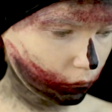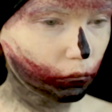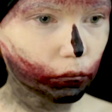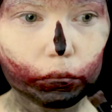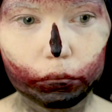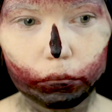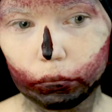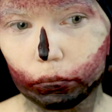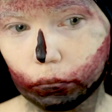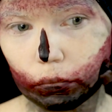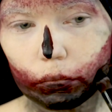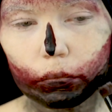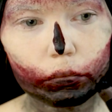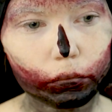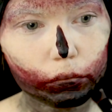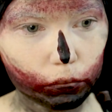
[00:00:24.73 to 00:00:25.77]
on the
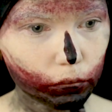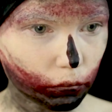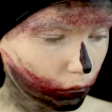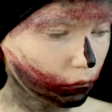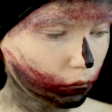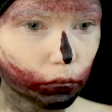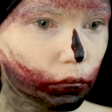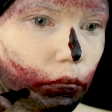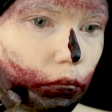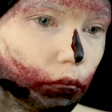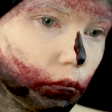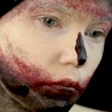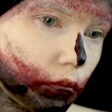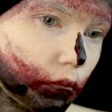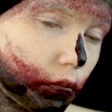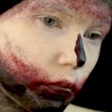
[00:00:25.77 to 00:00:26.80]
tower, which is going
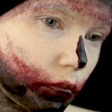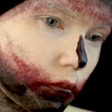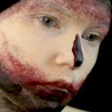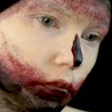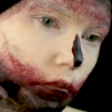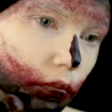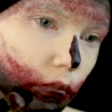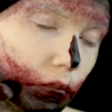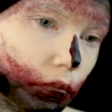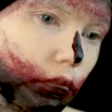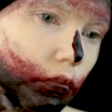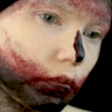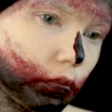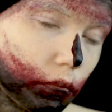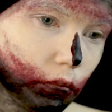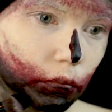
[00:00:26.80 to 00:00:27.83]
to be an illusion
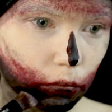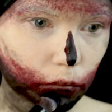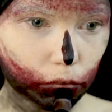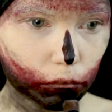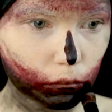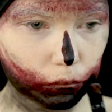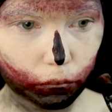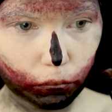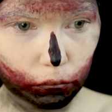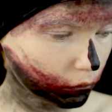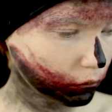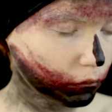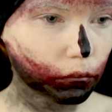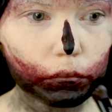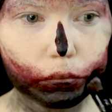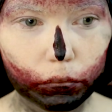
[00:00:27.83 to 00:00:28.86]
crafted from using
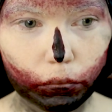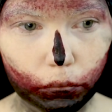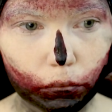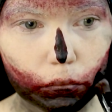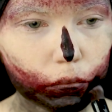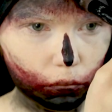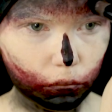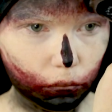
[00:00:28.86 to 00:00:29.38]
my hands and my